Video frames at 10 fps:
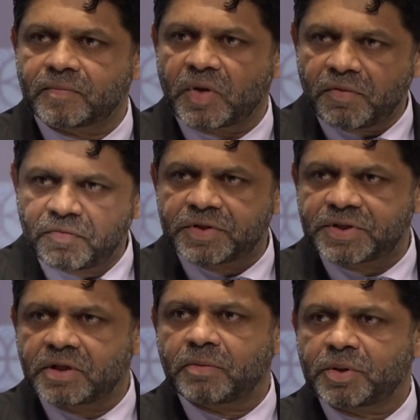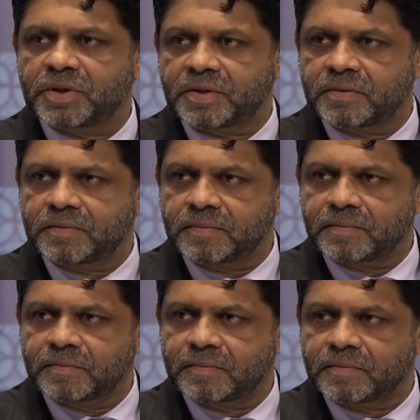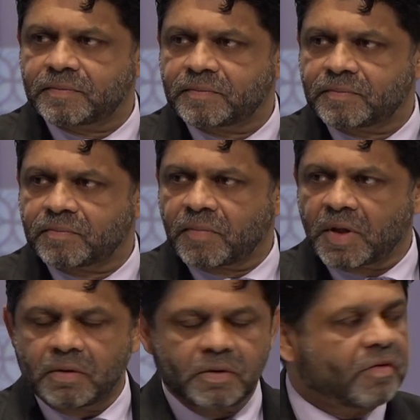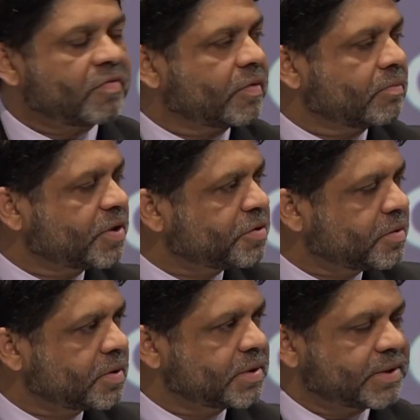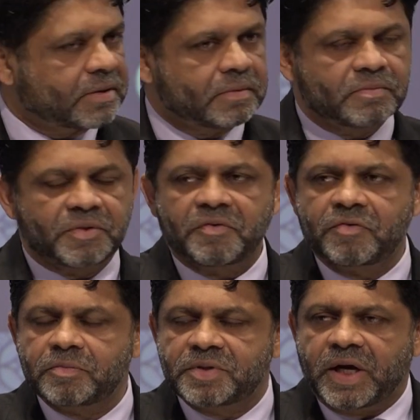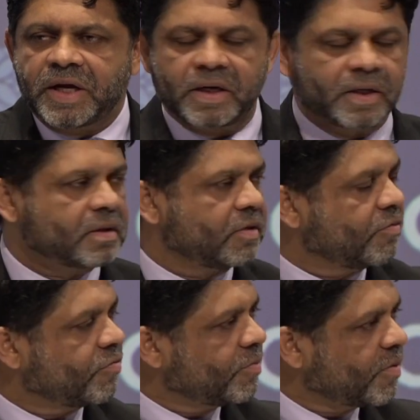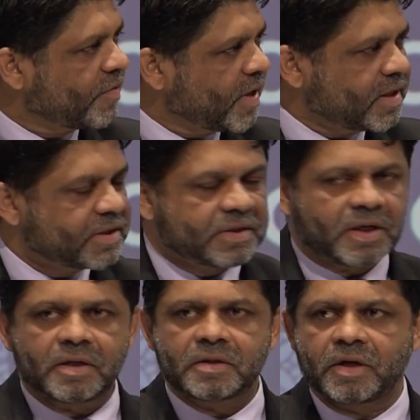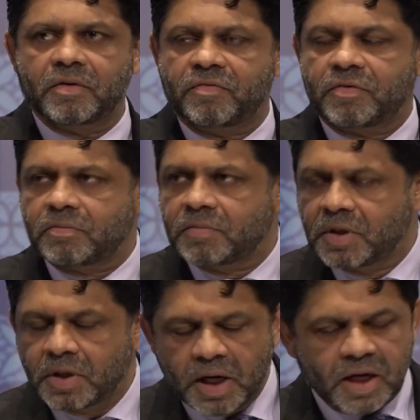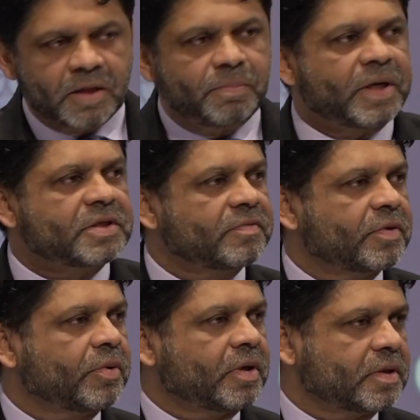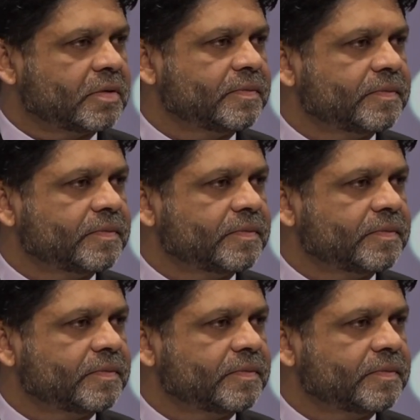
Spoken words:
Every single person. They were from Indonesia, they were from Thailand, they were from Afghanistan, they were from other parts of the world.